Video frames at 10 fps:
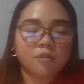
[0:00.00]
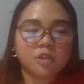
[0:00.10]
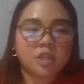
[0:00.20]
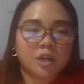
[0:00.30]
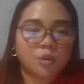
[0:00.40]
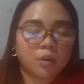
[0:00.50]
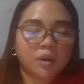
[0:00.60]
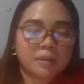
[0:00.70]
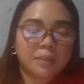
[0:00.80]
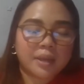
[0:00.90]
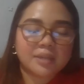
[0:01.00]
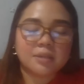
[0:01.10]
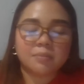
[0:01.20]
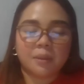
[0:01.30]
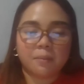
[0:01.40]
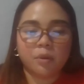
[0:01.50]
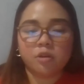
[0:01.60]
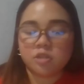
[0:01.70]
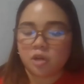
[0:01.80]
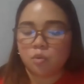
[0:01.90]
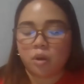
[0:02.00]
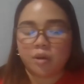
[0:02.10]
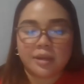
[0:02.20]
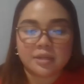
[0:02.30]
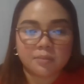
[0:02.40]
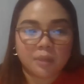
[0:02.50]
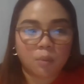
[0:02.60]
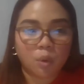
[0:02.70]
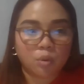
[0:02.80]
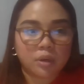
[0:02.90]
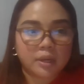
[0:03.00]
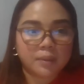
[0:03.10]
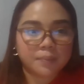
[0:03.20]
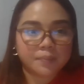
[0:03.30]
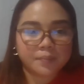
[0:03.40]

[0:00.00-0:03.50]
offered January, May, and September, or January and September only?